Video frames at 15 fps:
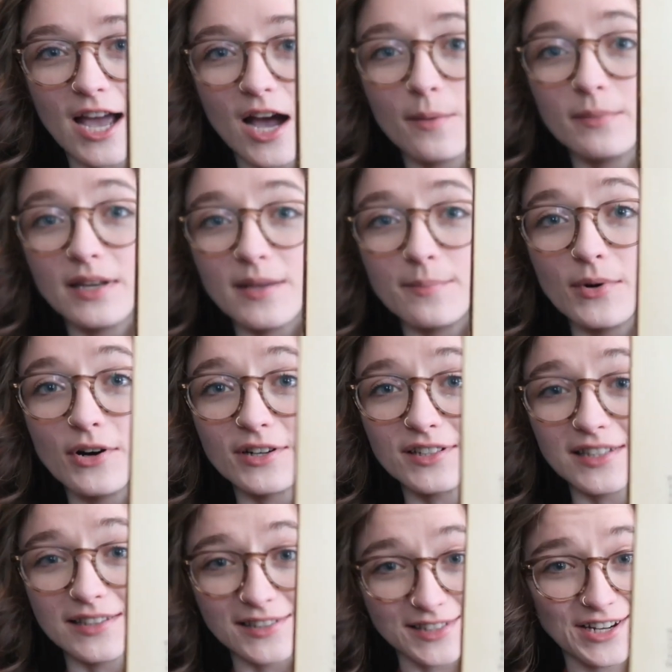how many
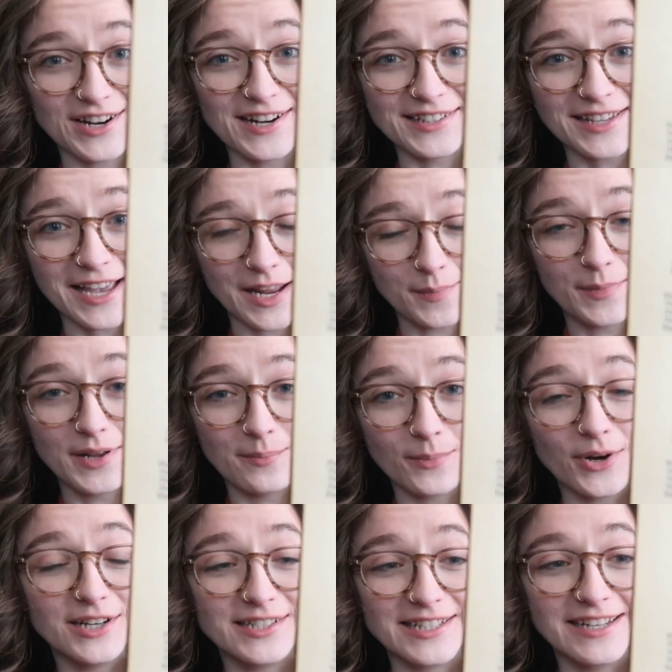books in the series had been
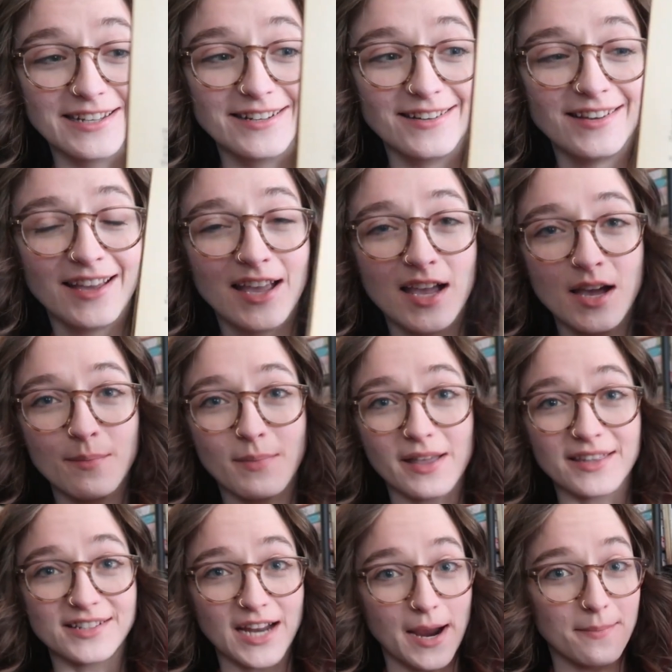printed by
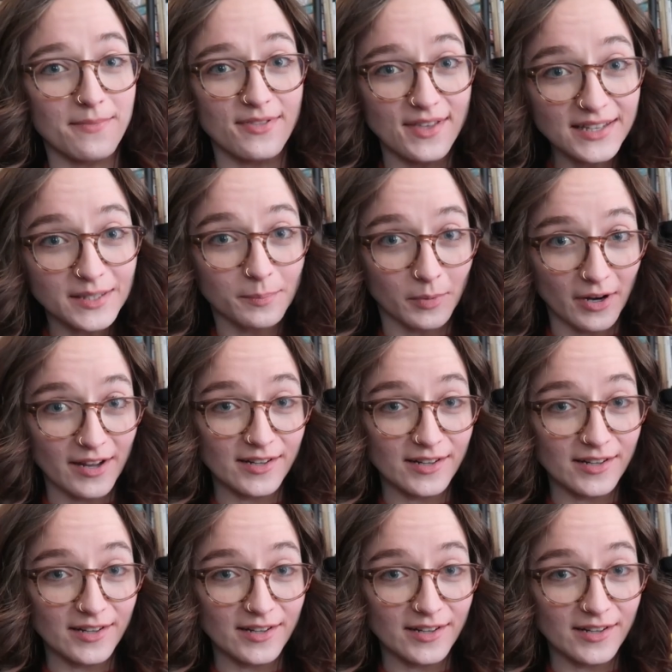the time this